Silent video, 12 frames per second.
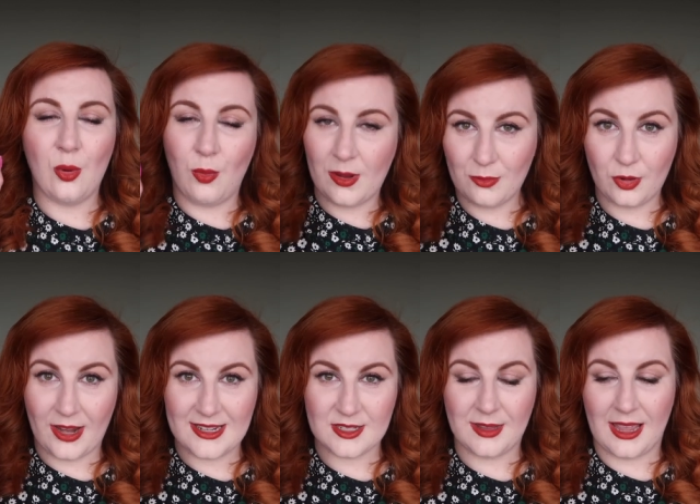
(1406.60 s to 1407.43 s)
one more
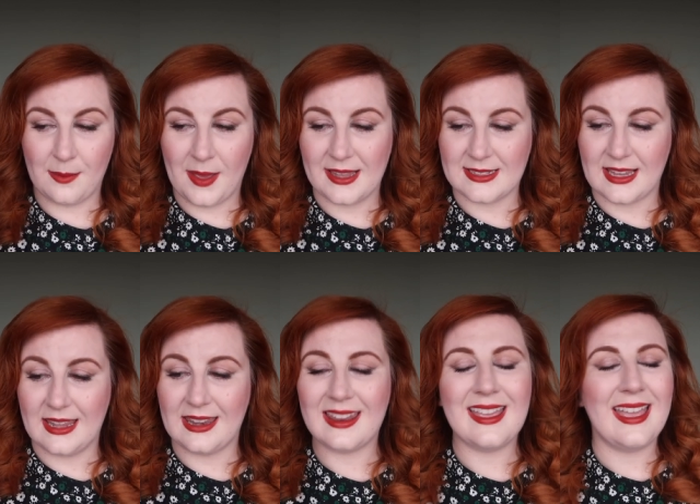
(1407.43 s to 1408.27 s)
item that I'm adding
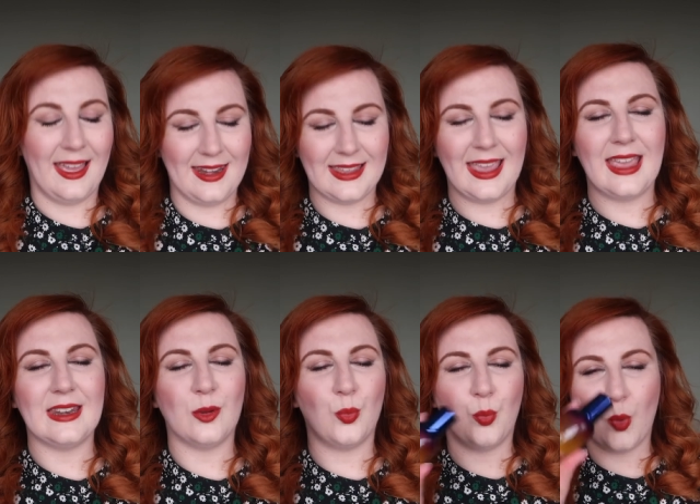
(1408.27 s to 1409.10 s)
in and
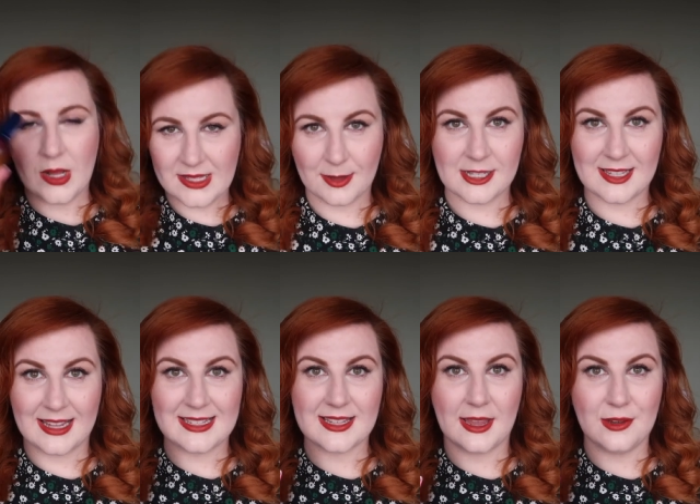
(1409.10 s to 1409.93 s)
again once my
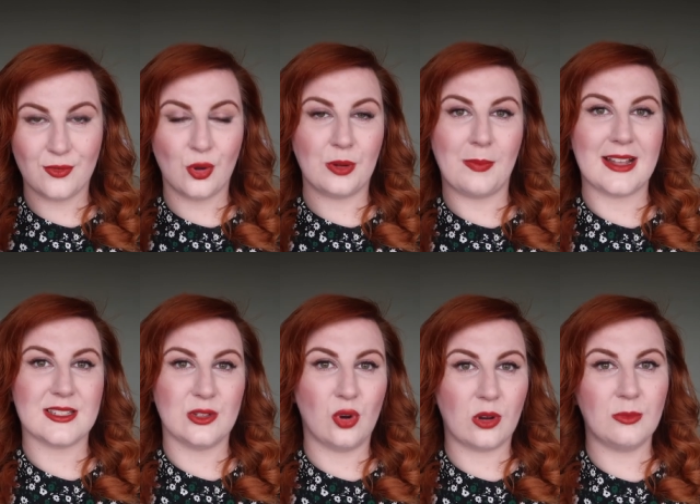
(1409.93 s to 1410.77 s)
skin's kind of going back
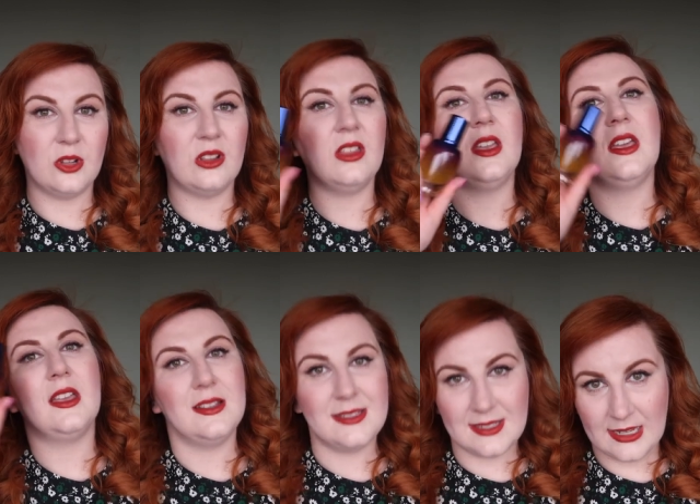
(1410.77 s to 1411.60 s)
to normal
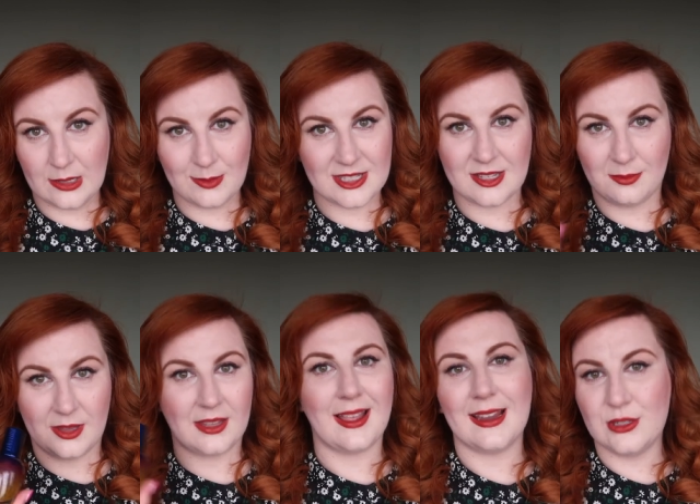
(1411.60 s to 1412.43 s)
serum is
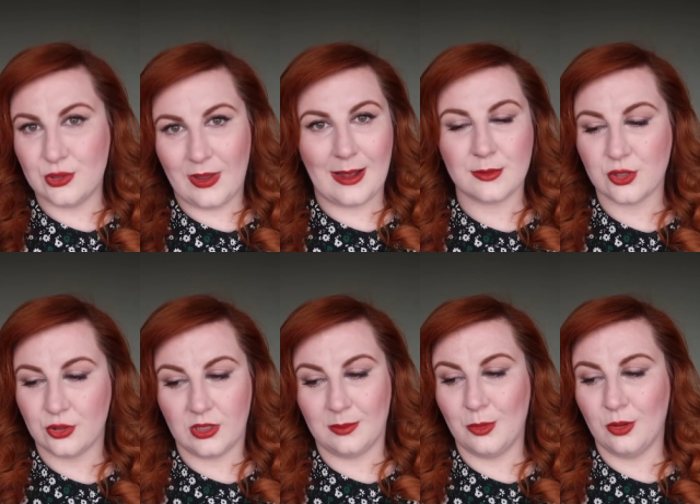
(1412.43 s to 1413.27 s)
something that I do
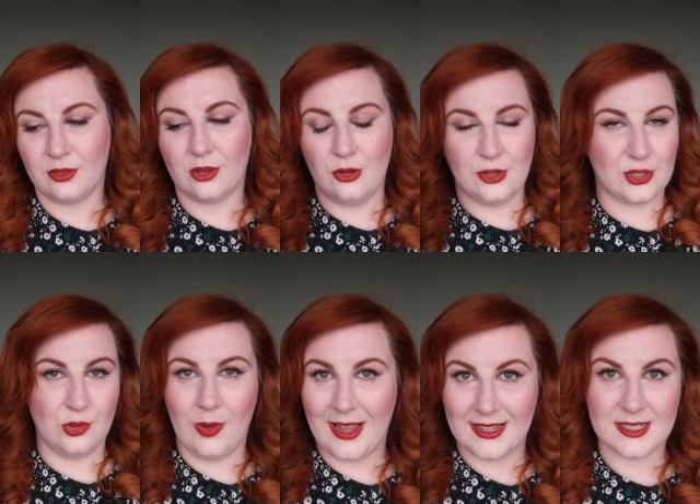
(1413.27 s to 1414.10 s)
absolutely move through
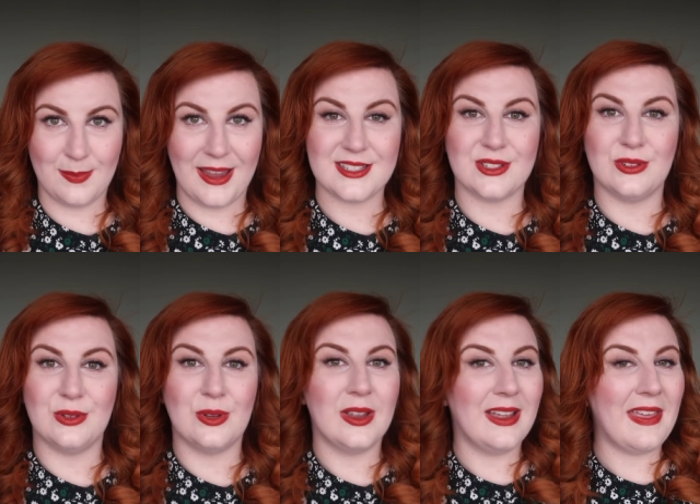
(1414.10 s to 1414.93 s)
so I expect to